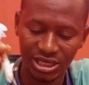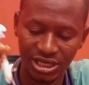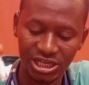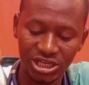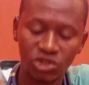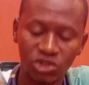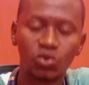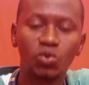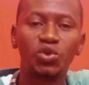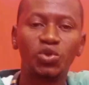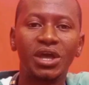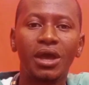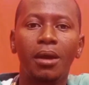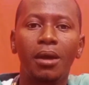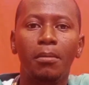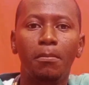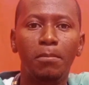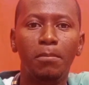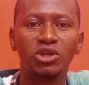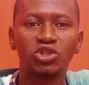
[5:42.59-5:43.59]
into the
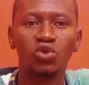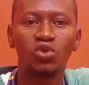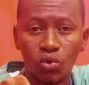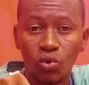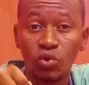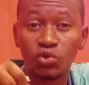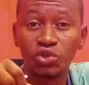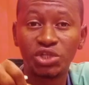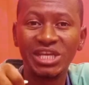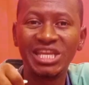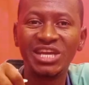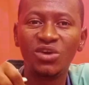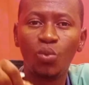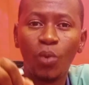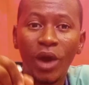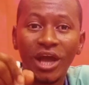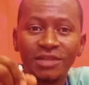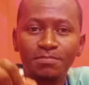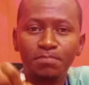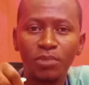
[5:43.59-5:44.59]
bottle containing
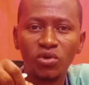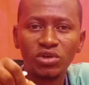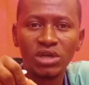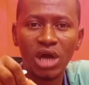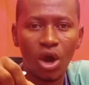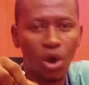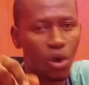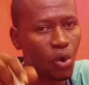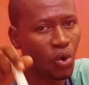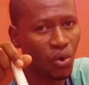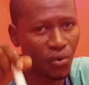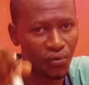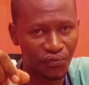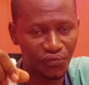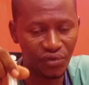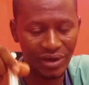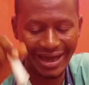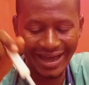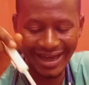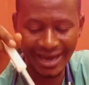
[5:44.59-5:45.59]
white powder
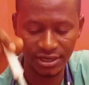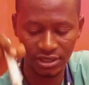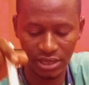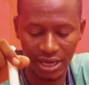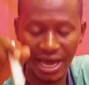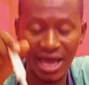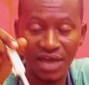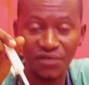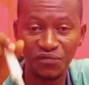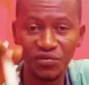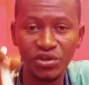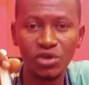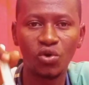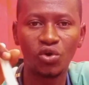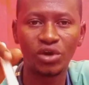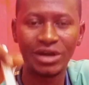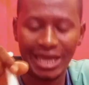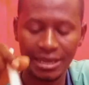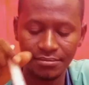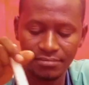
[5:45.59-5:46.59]
of IV
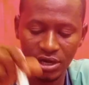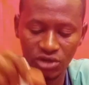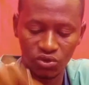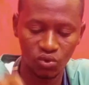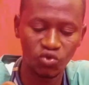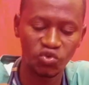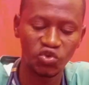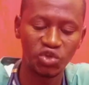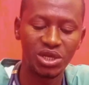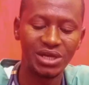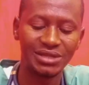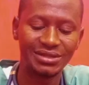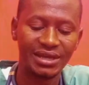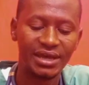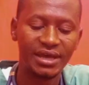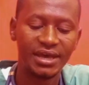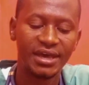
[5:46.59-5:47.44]
or IM artesunate.